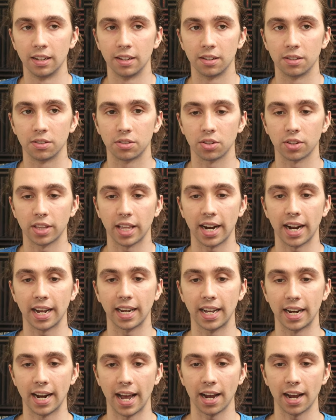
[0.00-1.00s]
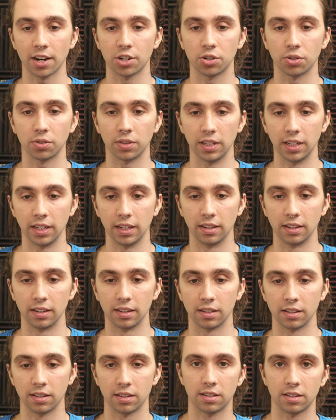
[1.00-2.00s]
so that I can actually
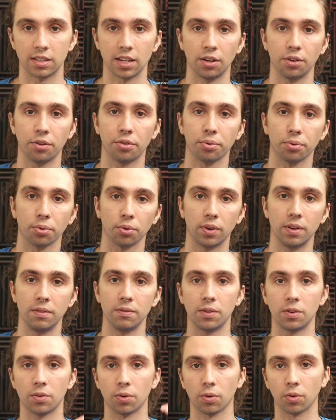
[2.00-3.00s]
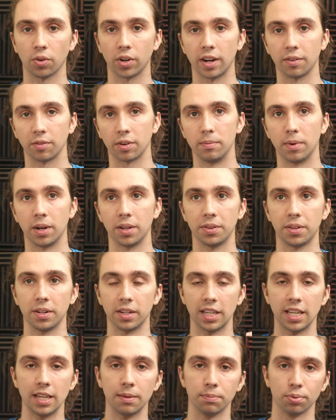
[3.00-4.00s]
sell through inventory every month and
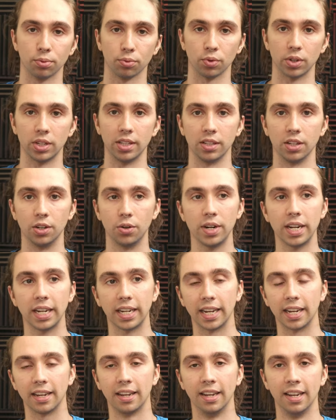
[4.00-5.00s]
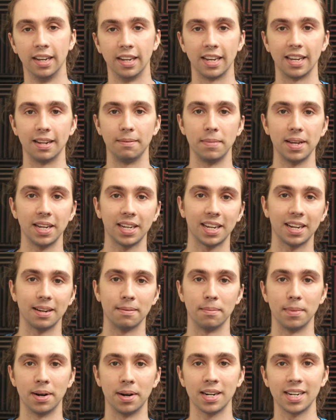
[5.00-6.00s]
keep reloading it and making
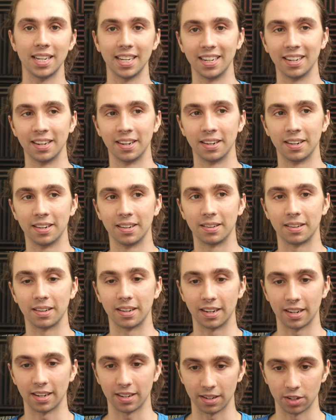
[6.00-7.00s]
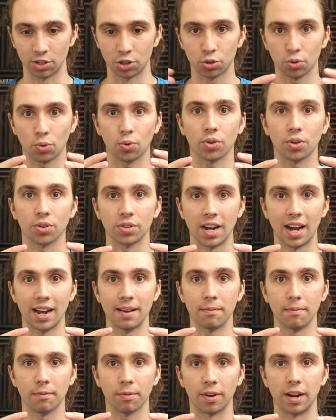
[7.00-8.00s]
money on a shorter
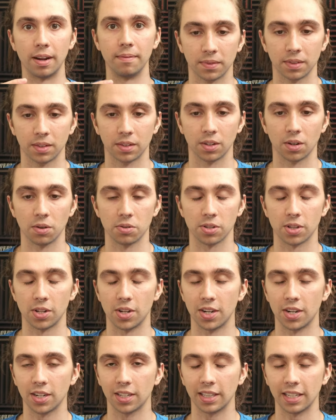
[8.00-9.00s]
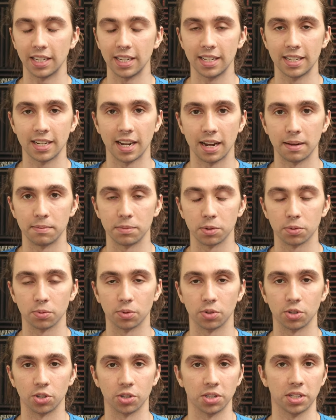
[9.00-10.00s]
time frame. Those long lead times were
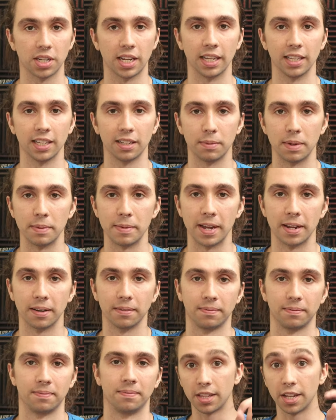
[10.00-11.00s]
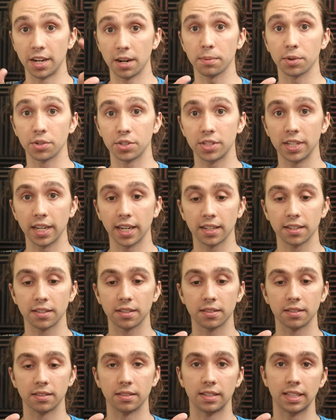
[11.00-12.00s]
just killing me, man. And then number
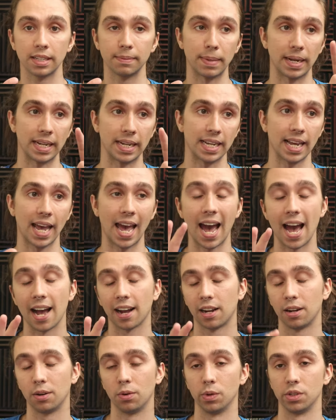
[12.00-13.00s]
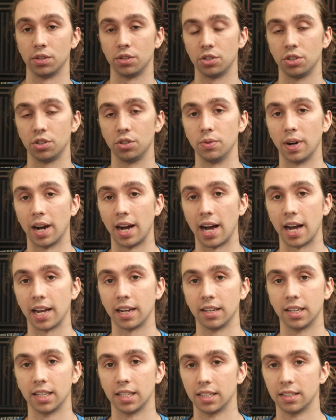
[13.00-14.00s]
six, my C A C was too high.
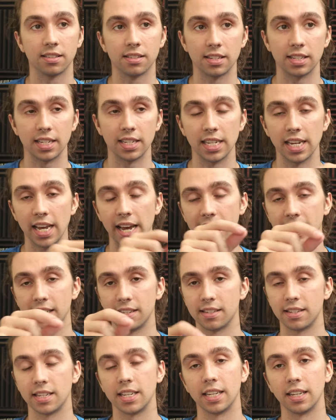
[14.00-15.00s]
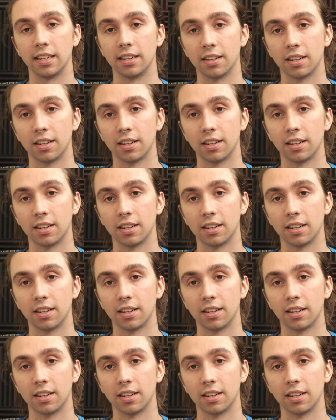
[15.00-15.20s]
C A C,